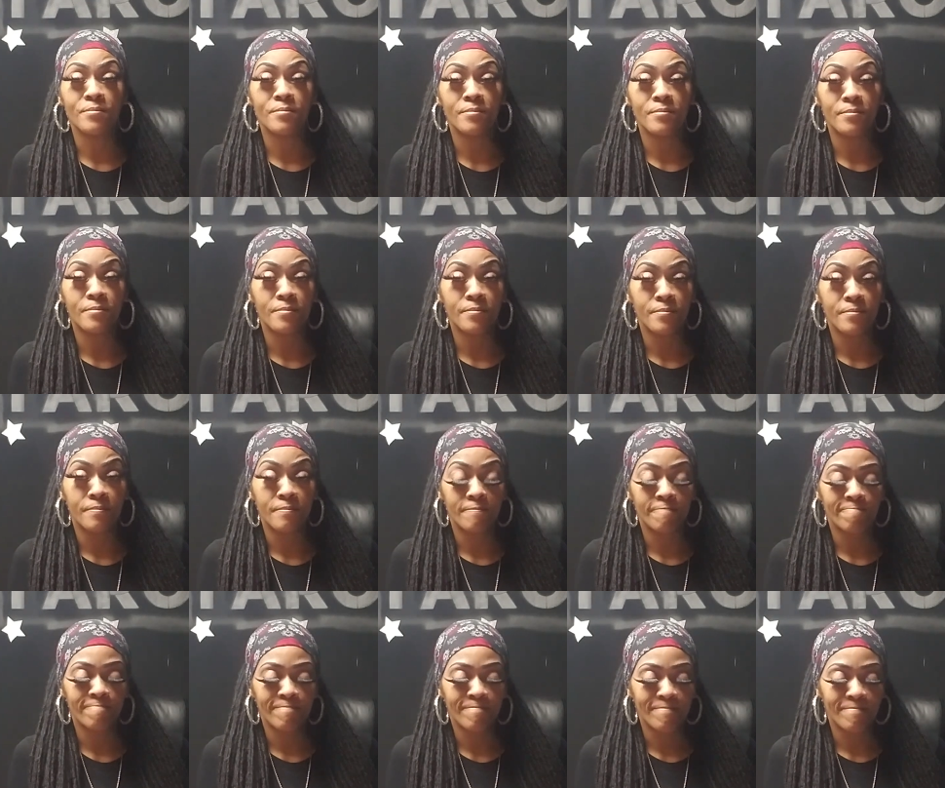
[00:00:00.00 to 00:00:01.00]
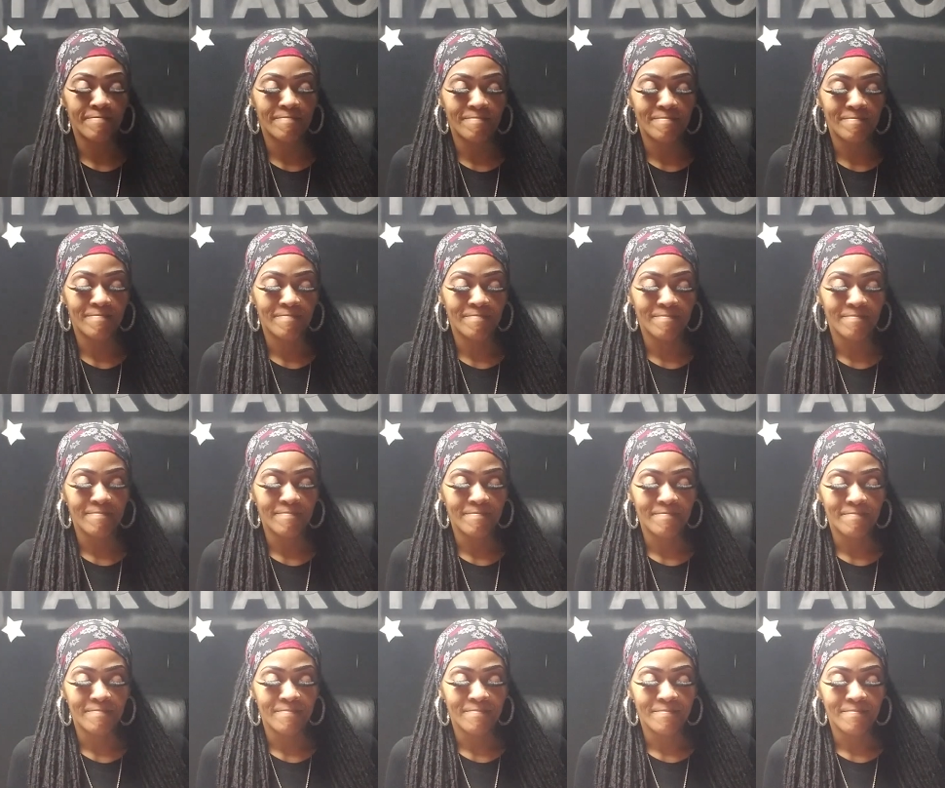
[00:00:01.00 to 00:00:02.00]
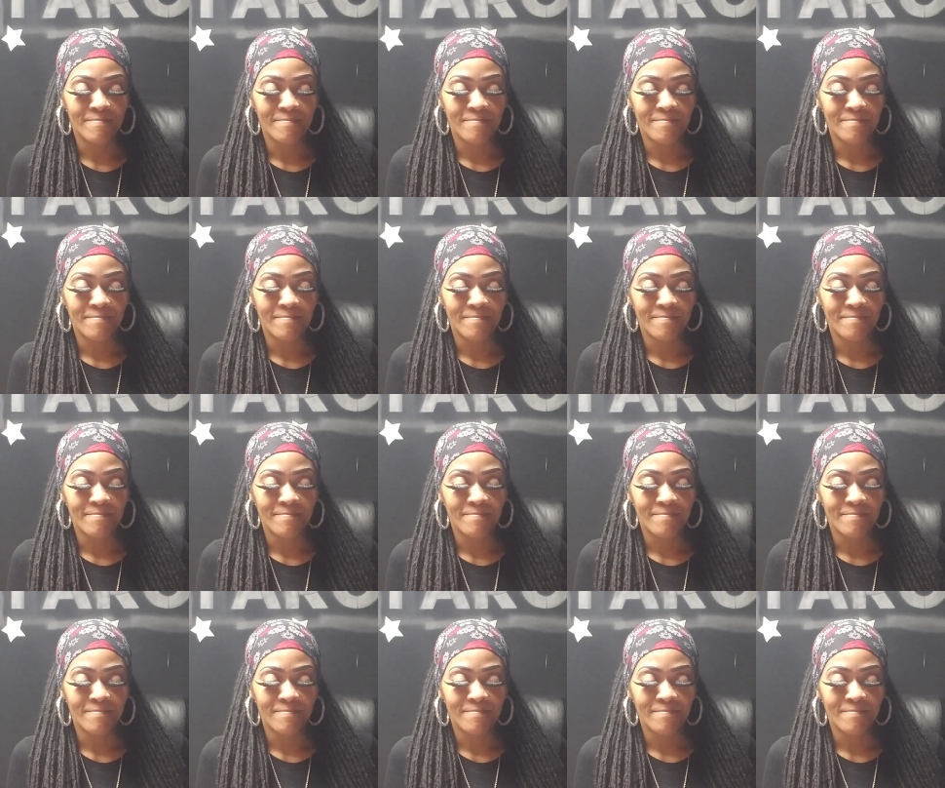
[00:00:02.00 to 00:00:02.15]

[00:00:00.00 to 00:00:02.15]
(no one is talking)